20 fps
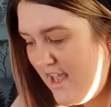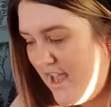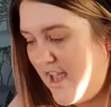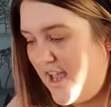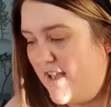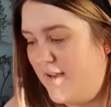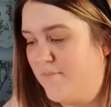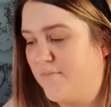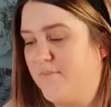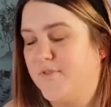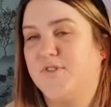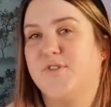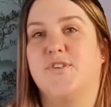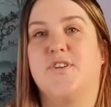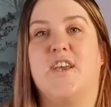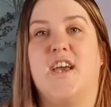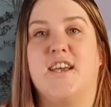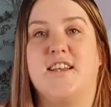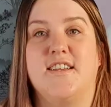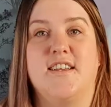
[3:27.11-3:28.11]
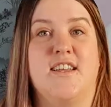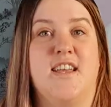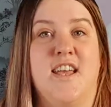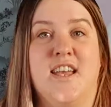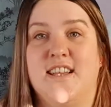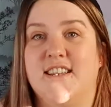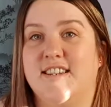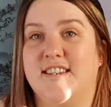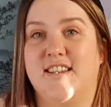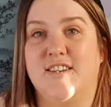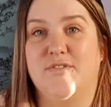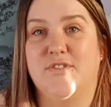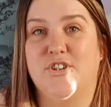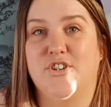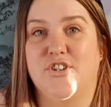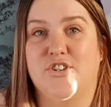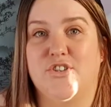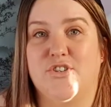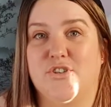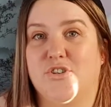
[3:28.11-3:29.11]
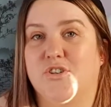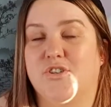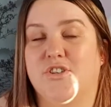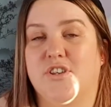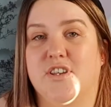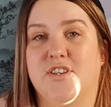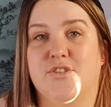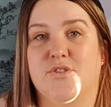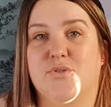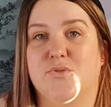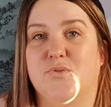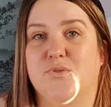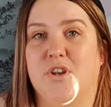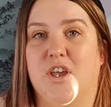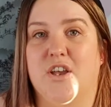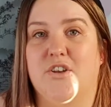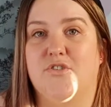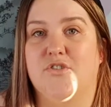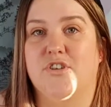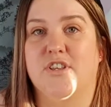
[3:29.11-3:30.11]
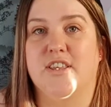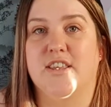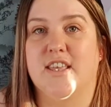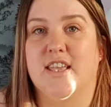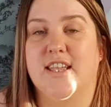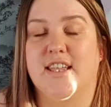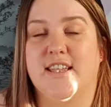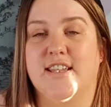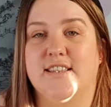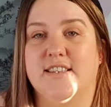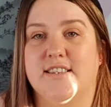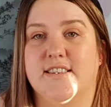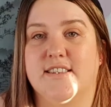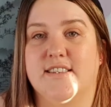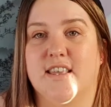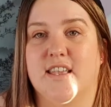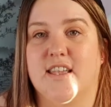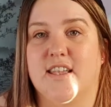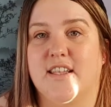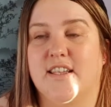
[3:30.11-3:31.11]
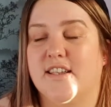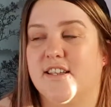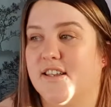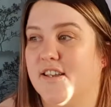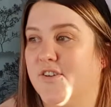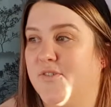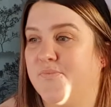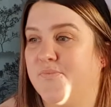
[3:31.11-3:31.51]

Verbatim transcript: um so yeah david just took to it so naturally like he's like